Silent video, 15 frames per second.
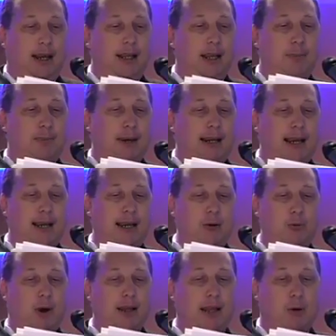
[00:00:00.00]
In the
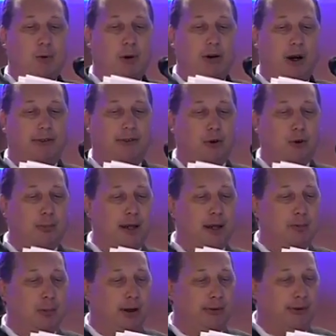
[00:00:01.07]
beginning, when there were not so
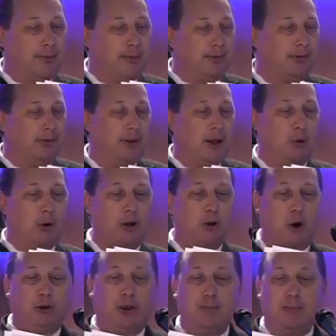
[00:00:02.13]
many Muslims, there were
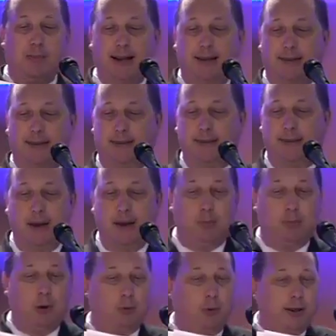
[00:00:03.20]
no
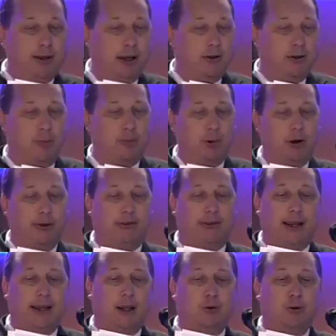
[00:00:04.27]
demands. But when the
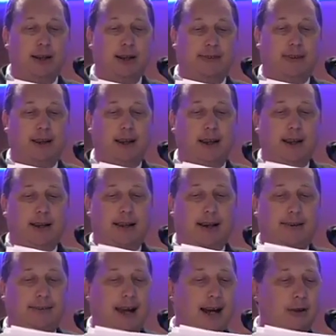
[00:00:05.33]
numbers increased,
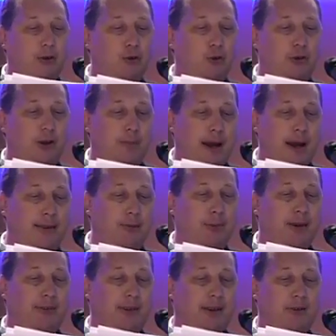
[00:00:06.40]
they started to demand
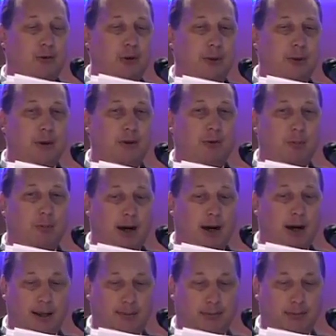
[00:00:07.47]
special treatment for
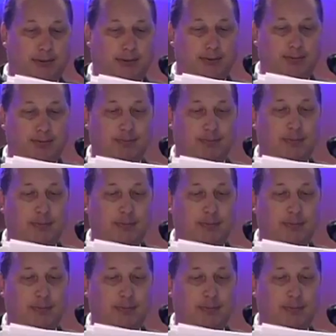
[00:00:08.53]
Muslims.